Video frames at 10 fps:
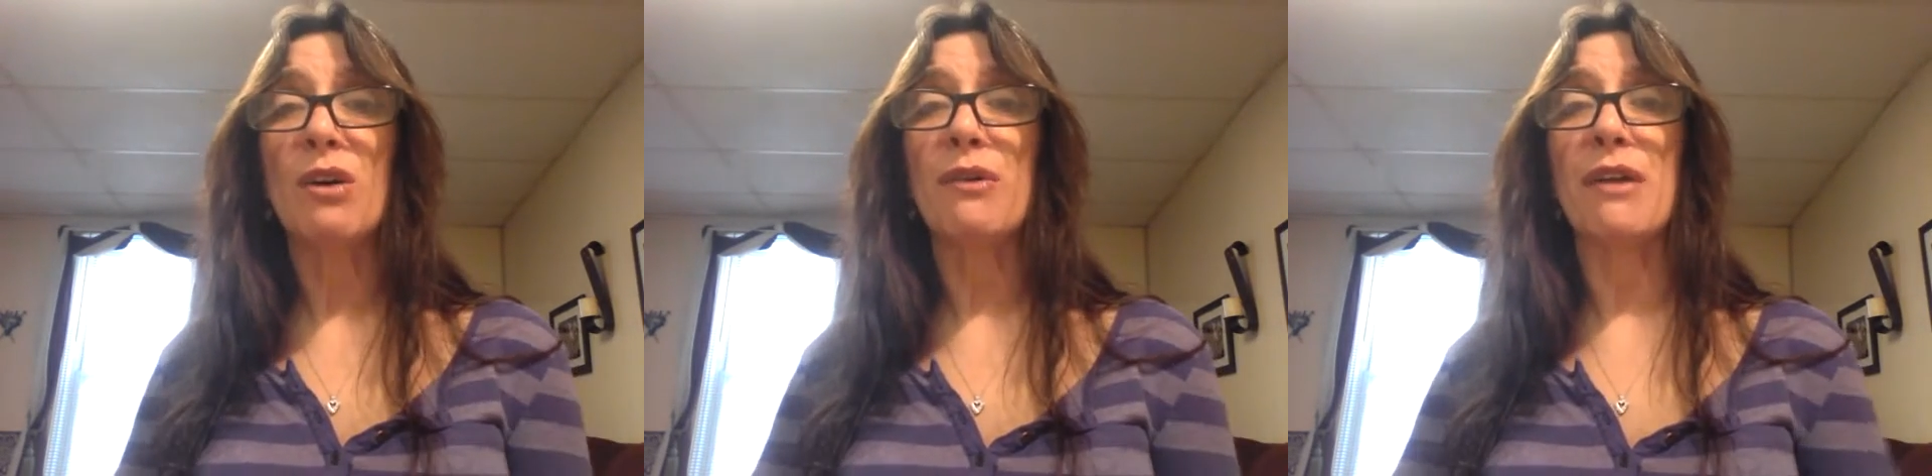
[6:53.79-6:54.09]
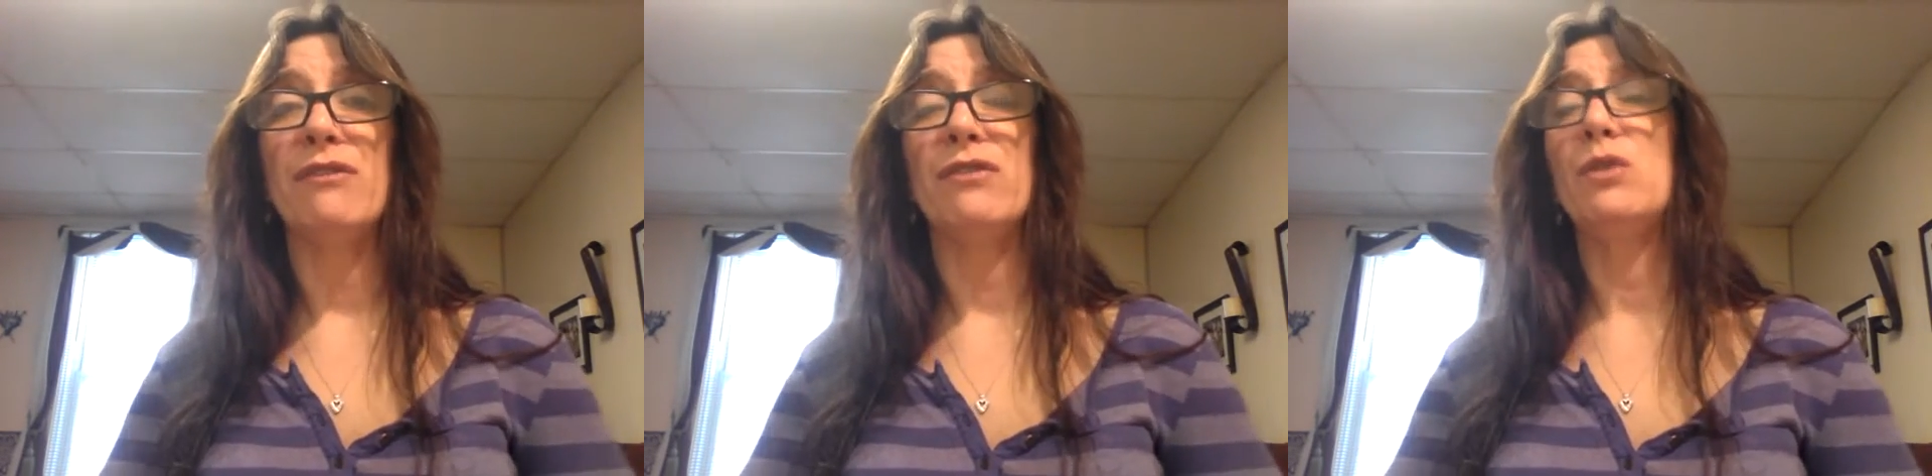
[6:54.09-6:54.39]

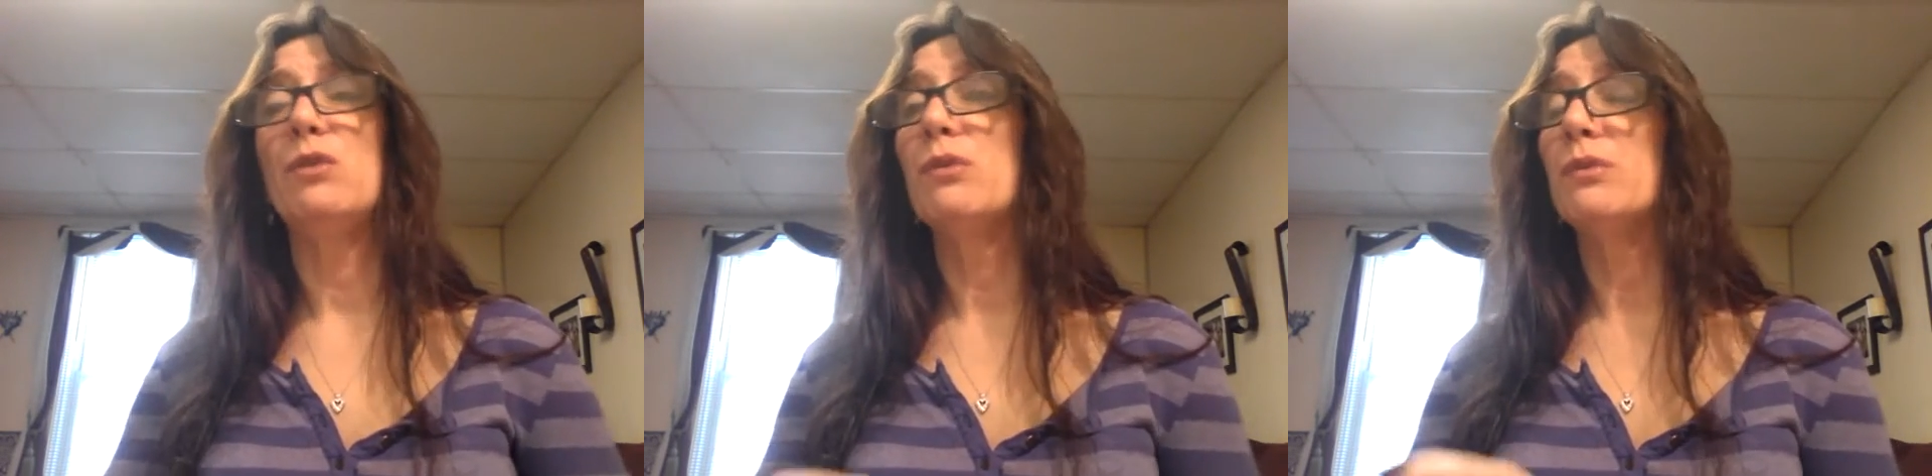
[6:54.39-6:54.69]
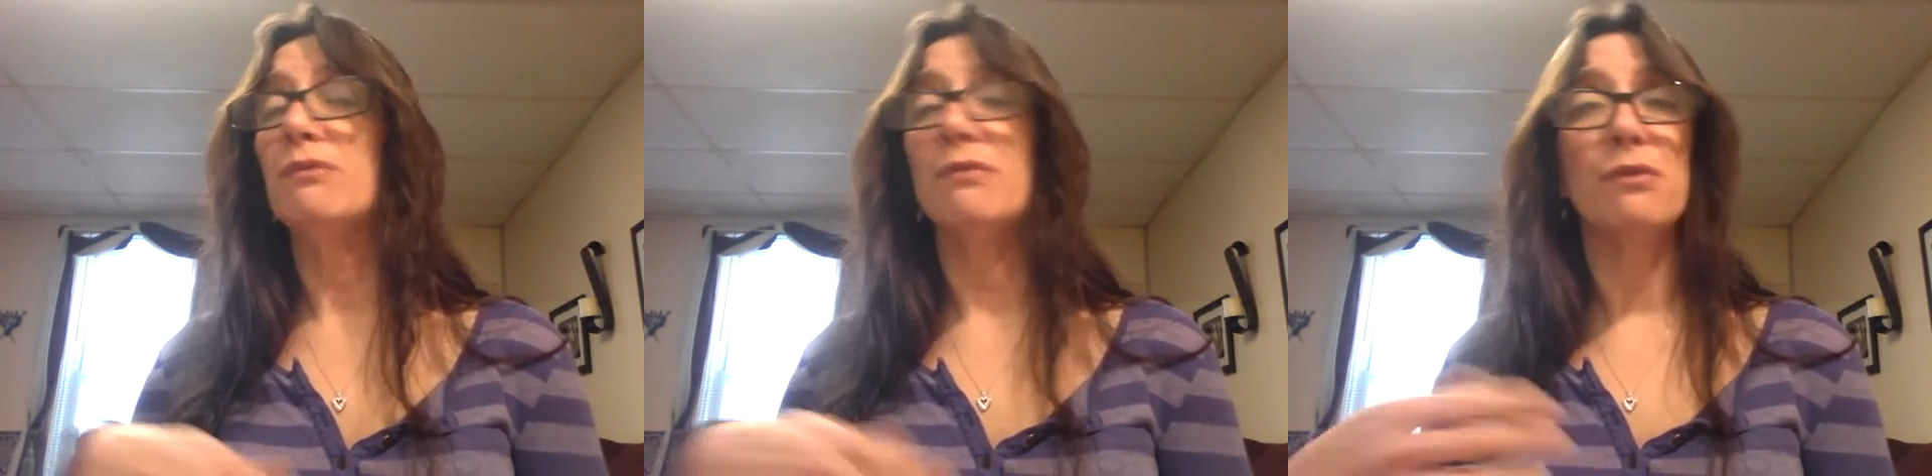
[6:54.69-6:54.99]
If you
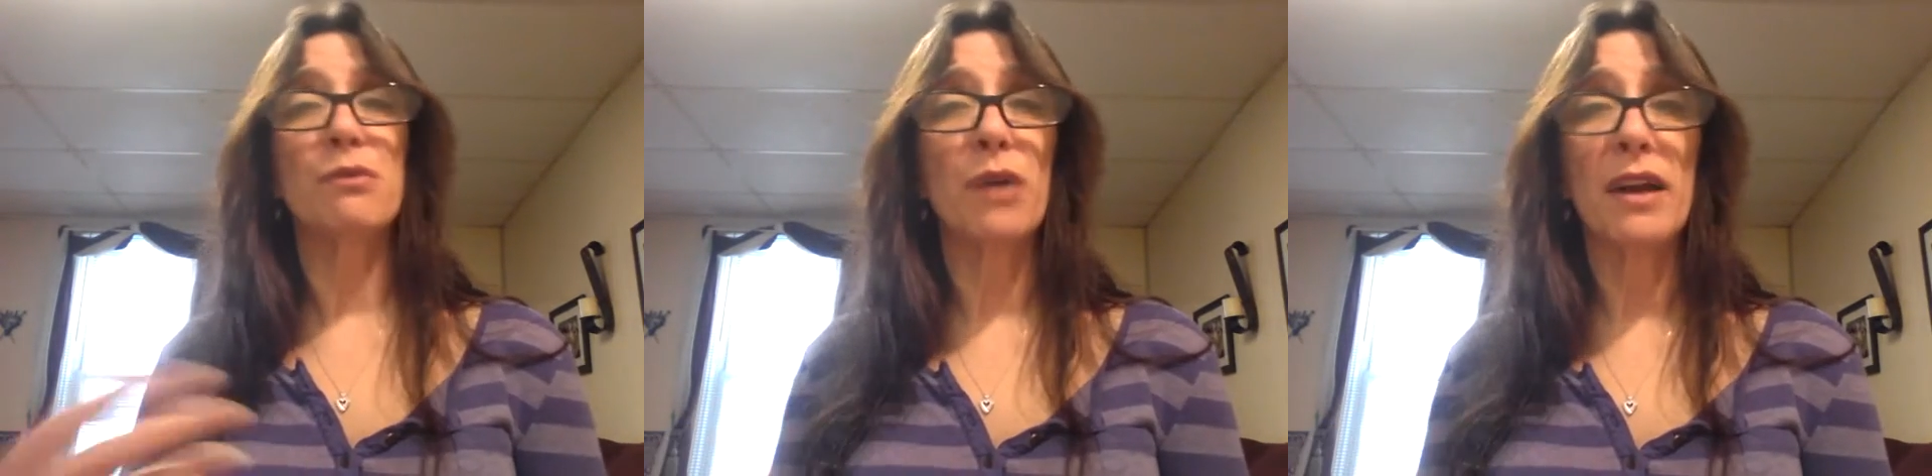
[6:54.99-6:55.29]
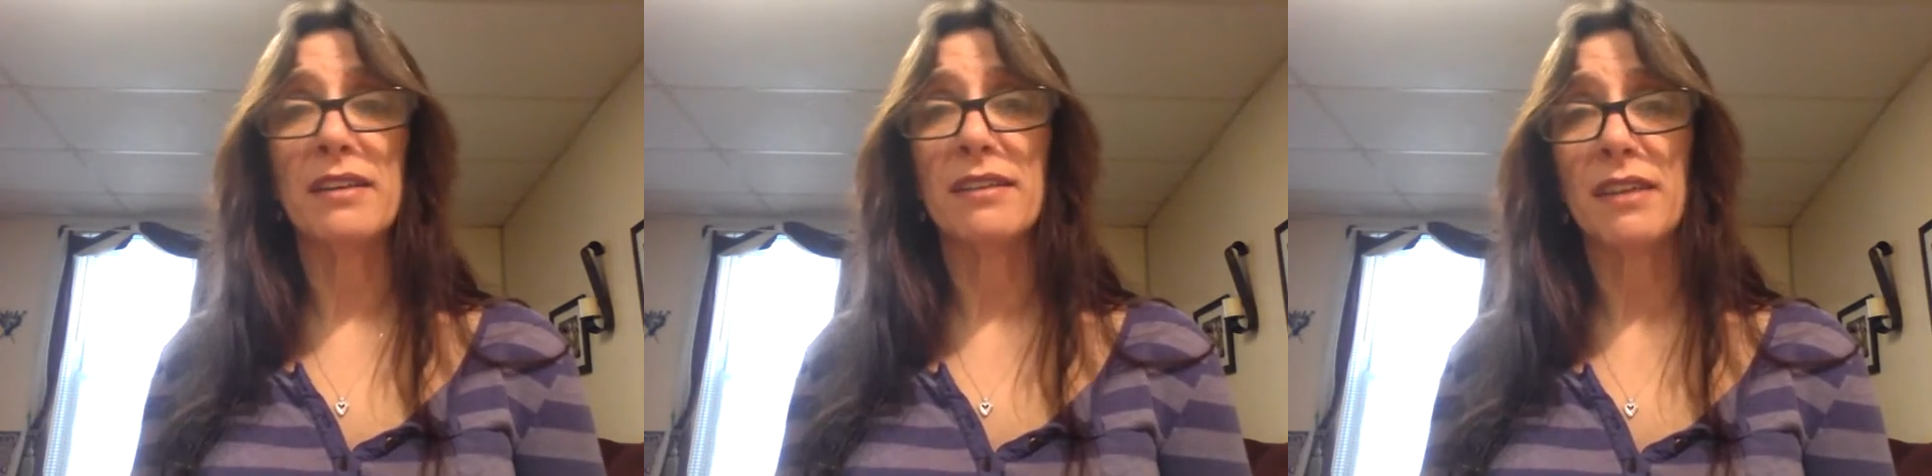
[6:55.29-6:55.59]
run
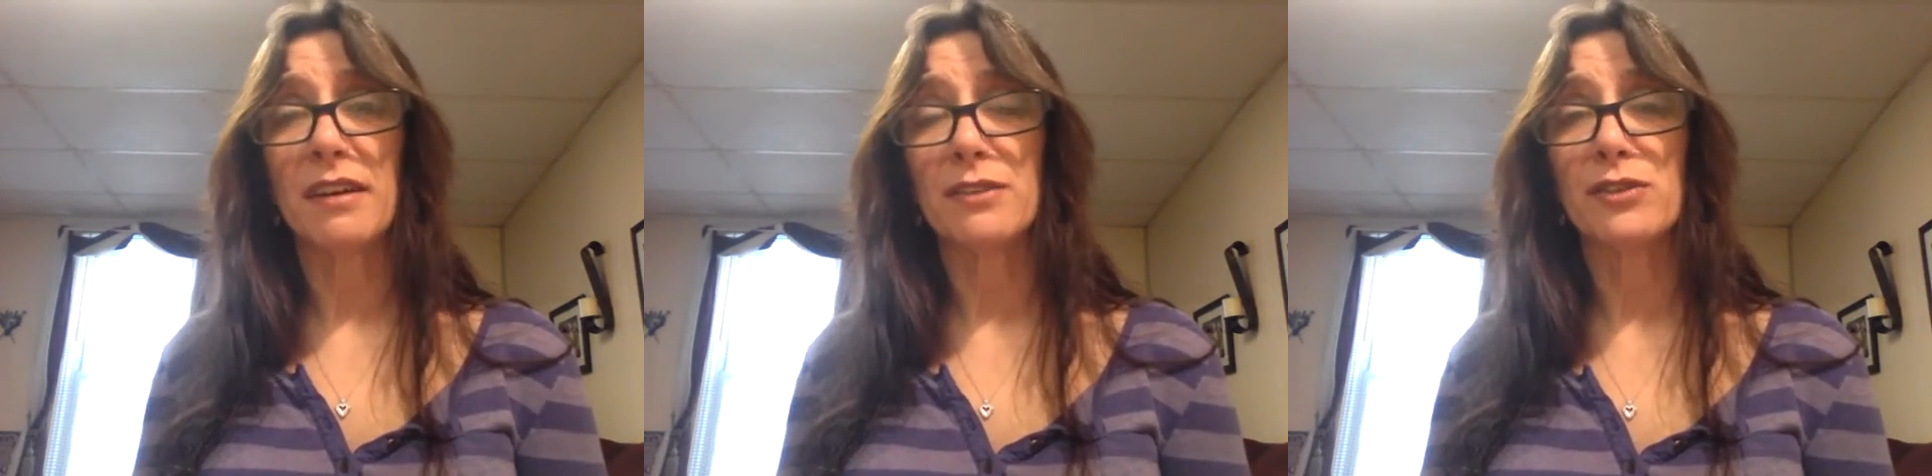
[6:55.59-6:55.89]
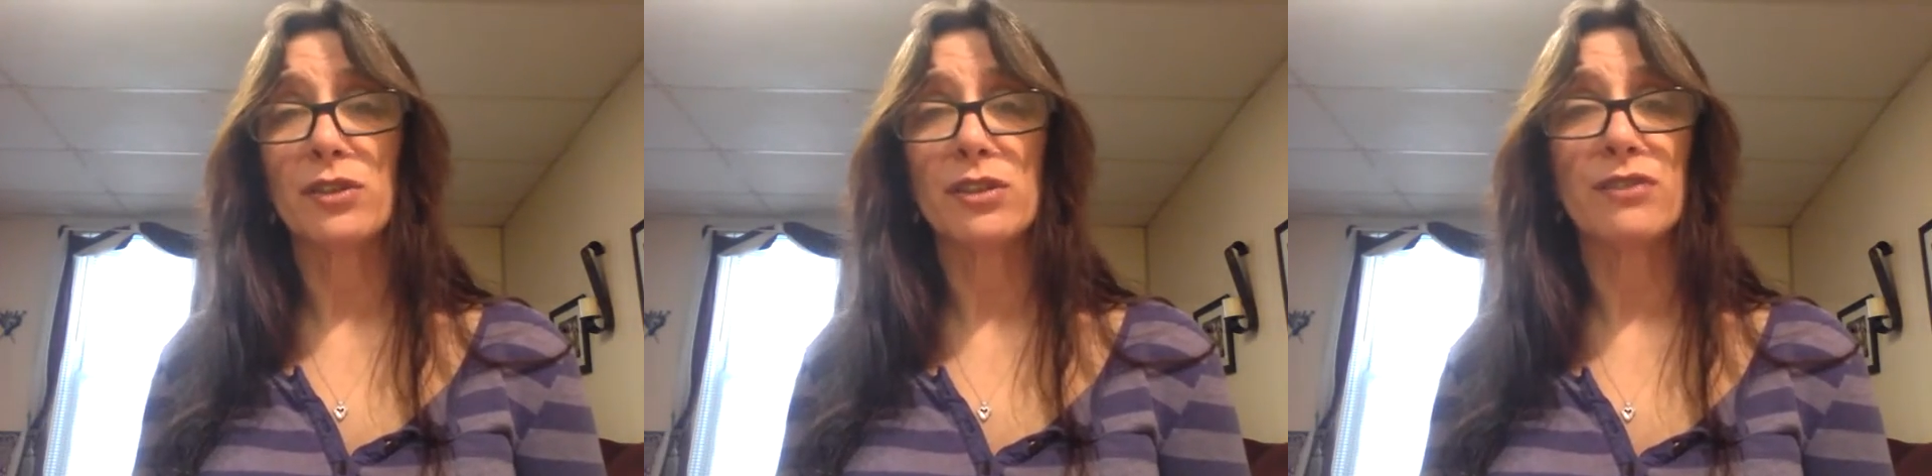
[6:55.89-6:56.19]
a
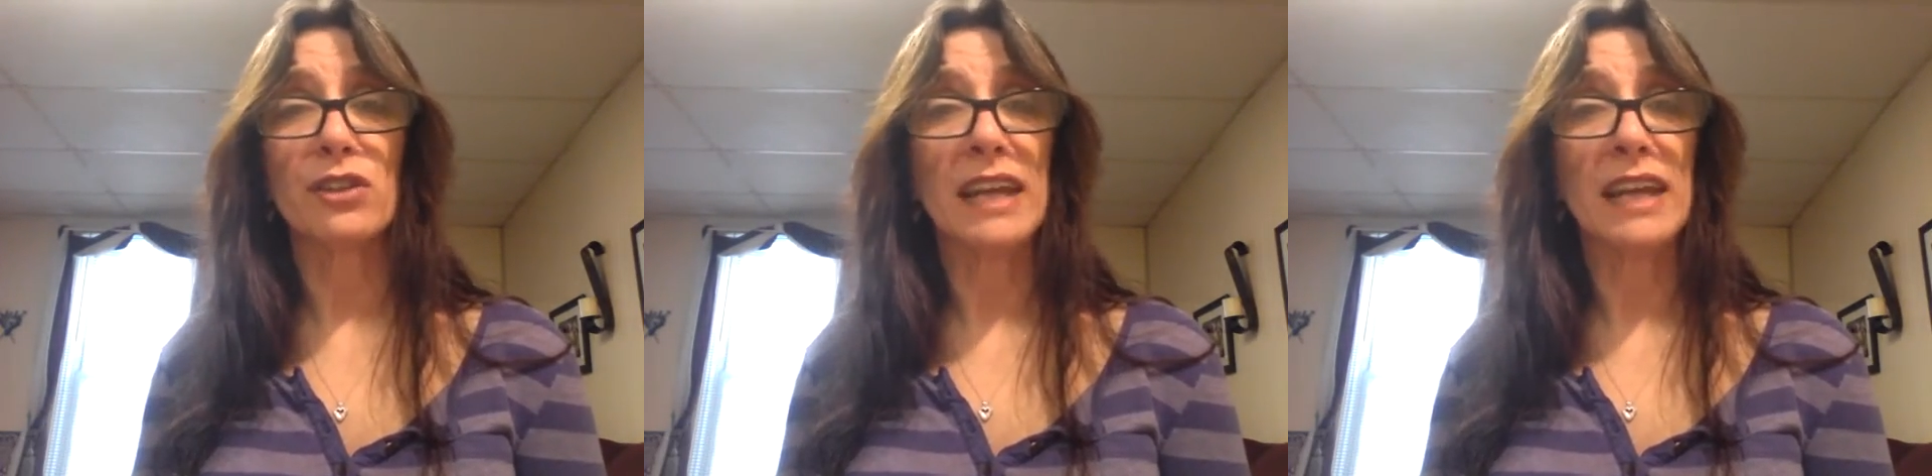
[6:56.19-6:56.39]
search for